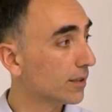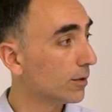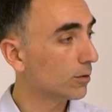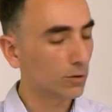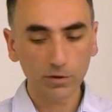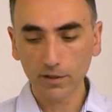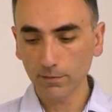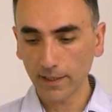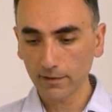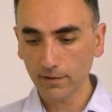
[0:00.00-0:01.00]
all the
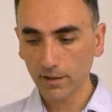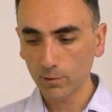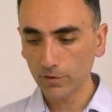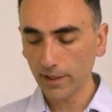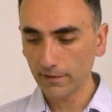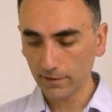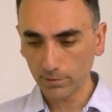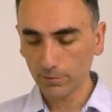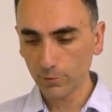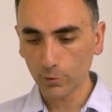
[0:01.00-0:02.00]
like use cases
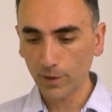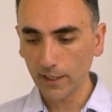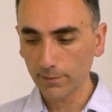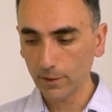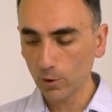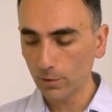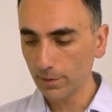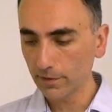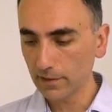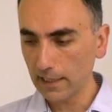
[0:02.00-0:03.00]
for multiple
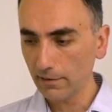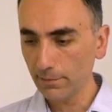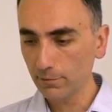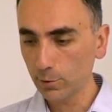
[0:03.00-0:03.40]
companies that I've been